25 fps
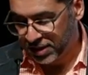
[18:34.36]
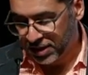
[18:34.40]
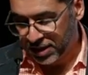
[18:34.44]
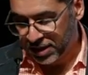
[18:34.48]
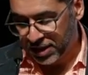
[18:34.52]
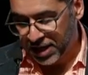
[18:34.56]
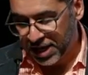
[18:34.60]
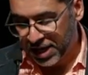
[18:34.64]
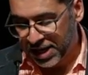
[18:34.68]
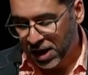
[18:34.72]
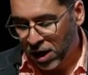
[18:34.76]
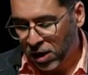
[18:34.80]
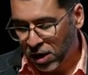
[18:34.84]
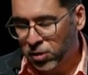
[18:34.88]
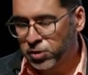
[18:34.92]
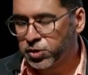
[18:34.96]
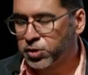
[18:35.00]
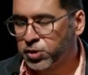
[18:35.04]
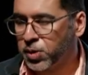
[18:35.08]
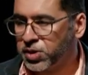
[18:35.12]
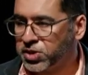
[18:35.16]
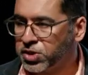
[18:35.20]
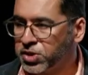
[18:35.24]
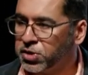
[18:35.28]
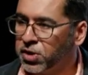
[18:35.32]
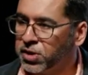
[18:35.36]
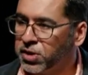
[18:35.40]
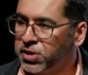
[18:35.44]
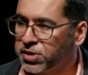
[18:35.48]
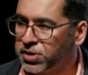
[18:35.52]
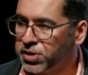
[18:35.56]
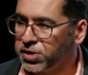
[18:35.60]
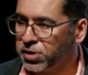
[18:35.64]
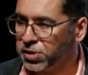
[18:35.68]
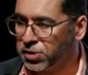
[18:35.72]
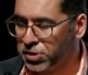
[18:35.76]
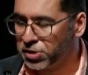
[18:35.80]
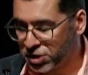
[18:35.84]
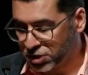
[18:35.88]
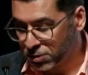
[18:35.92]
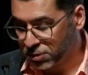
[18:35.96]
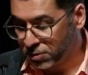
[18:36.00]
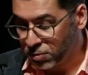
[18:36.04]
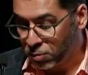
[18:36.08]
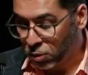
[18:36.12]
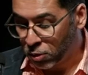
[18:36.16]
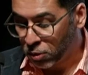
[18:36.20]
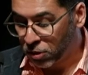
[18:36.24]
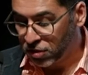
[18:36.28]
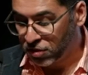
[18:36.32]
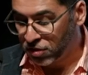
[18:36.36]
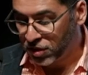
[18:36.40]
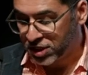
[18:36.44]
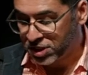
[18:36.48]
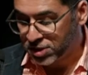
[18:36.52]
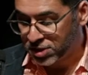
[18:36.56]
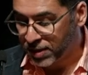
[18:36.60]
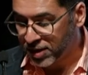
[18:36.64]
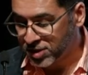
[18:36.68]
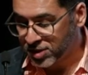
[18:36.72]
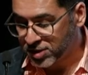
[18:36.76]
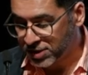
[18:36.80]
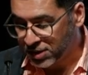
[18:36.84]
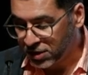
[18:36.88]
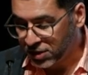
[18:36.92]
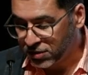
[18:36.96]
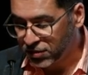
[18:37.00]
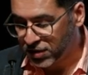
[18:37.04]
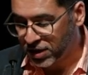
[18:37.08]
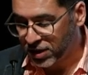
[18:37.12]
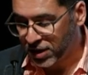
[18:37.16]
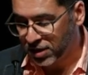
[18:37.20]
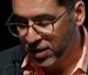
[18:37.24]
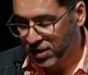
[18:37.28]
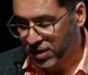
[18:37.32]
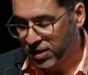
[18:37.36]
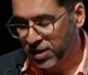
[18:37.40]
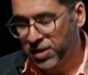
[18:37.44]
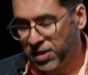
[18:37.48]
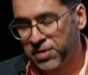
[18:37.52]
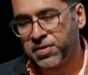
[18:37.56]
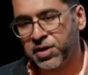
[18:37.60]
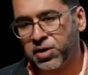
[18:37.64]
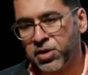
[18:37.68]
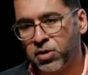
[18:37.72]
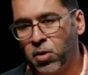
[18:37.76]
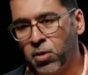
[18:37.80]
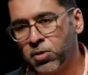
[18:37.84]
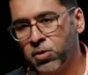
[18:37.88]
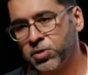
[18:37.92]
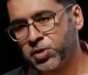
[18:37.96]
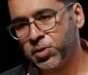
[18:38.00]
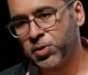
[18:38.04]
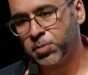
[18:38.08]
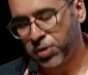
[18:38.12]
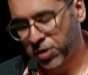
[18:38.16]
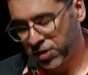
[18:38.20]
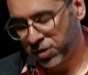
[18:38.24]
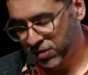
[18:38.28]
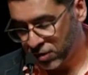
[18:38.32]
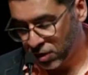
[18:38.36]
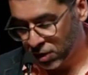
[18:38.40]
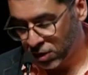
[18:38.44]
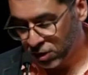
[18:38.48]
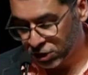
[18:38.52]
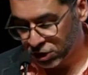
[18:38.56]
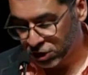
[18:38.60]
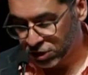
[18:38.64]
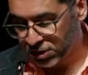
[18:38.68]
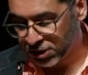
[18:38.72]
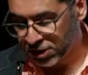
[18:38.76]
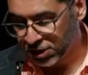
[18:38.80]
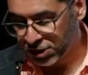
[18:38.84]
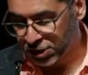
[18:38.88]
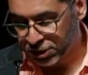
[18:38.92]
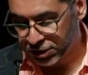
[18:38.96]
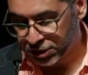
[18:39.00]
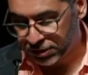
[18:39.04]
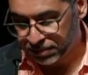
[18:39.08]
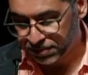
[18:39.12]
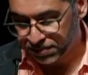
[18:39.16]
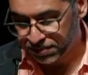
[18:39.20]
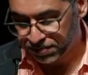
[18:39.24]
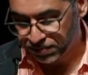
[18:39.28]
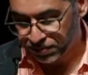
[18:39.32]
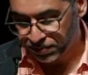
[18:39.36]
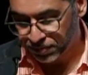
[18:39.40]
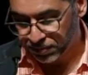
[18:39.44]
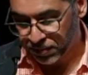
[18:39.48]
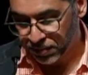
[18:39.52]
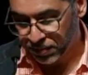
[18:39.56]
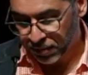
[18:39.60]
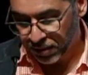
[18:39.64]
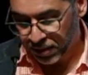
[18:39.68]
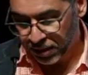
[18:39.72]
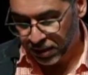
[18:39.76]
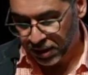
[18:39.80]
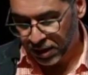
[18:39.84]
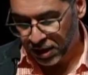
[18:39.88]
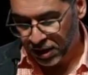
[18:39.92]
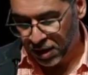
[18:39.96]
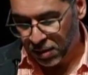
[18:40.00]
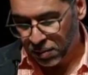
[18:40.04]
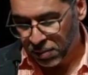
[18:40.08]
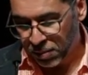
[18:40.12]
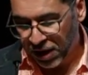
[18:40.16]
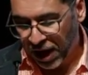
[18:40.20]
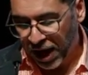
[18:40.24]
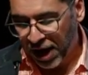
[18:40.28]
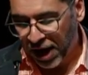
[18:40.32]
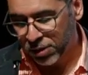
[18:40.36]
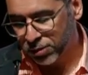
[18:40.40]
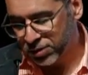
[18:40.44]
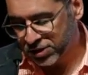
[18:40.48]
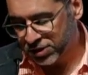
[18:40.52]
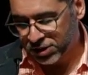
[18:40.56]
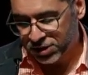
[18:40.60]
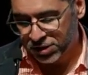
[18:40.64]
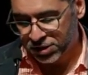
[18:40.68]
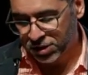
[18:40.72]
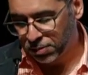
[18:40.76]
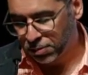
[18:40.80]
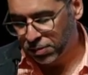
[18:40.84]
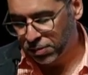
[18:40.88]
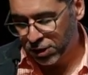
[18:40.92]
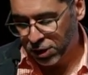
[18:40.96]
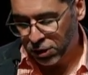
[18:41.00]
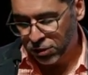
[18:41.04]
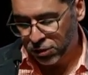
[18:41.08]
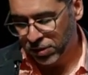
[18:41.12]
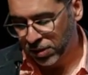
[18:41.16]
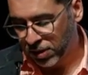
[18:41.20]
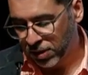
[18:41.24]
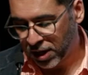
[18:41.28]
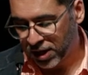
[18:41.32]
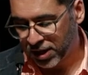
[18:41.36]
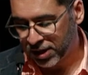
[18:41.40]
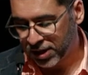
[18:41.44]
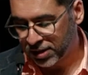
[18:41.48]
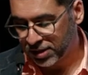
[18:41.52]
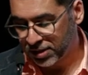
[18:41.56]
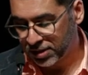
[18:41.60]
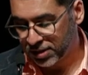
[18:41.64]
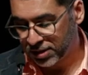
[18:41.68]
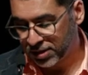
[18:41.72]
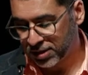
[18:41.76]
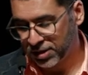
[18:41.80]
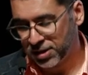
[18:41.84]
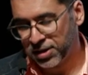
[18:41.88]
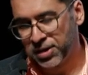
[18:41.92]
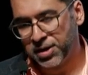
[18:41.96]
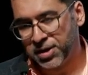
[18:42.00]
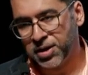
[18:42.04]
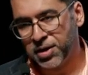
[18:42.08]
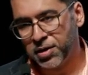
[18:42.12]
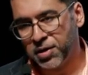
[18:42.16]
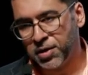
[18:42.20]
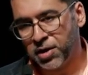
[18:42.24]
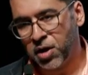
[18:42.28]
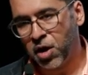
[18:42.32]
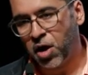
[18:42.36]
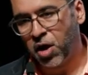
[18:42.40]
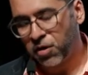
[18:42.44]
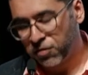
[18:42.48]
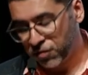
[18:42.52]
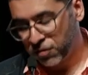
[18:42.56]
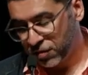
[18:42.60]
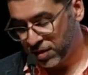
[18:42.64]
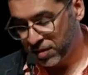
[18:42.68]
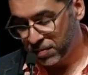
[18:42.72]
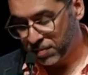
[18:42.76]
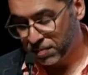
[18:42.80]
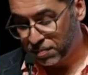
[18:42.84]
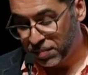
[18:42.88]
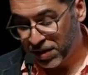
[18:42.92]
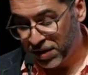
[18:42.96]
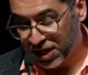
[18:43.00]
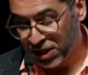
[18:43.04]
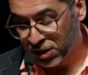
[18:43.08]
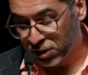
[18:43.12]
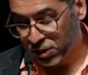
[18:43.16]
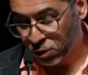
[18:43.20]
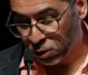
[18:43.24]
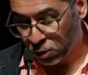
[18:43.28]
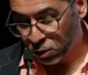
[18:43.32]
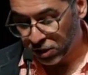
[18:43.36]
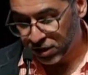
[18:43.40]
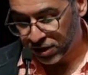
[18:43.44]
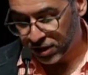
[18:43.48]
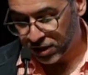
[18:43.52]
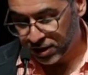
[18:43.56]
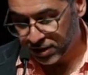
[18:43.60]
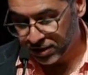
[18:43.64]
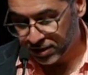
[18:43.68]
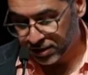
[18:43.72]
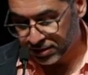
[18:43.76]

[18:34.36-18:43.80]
And I also I started to learn some important things about self-care that are also part of conscious leadership. But I was still below the line. Often being a lawyer